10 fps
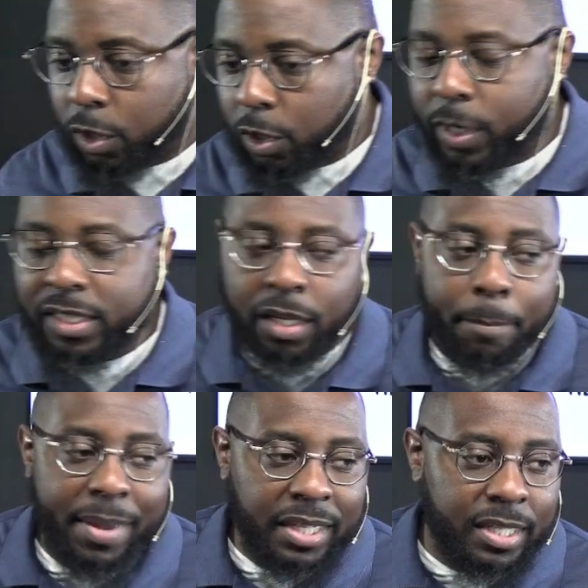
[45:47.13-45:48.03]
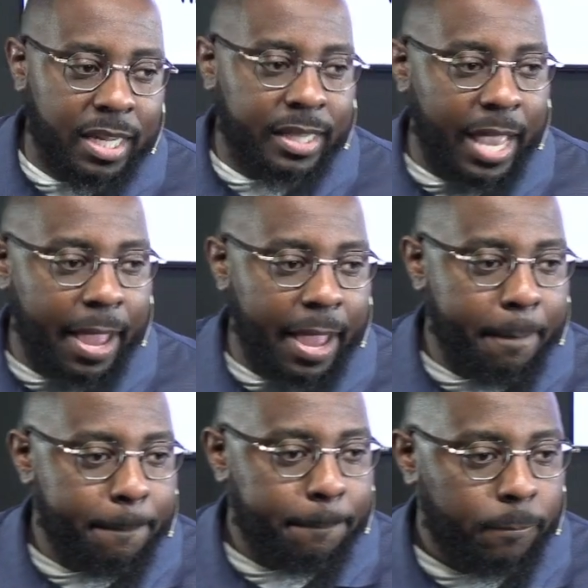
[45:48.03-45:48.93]
So he's lamenting at that,
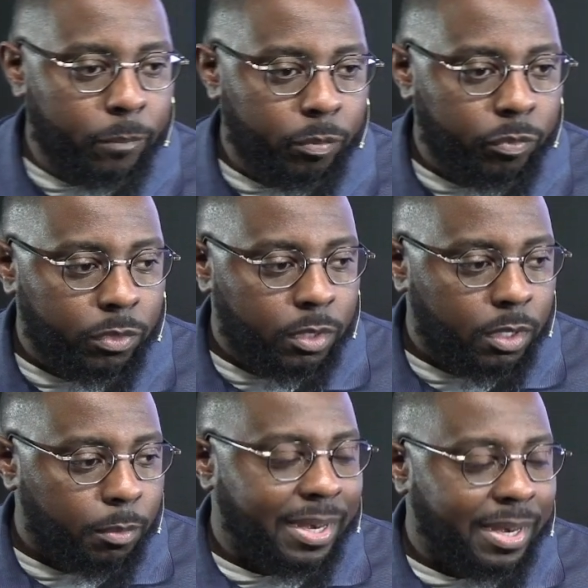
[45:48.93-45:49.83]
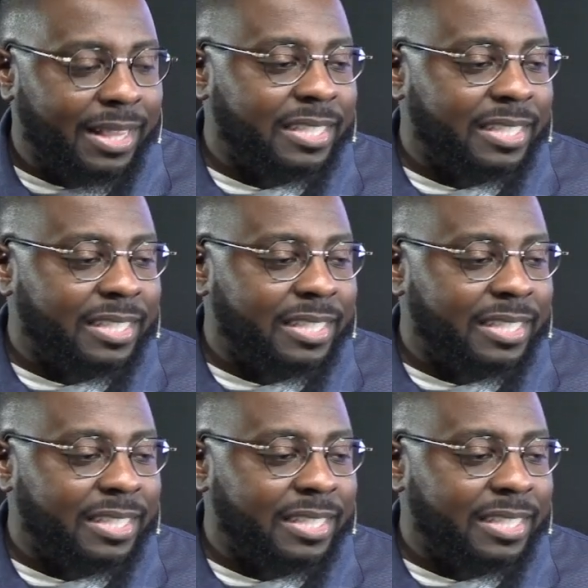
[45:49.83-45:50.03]
but at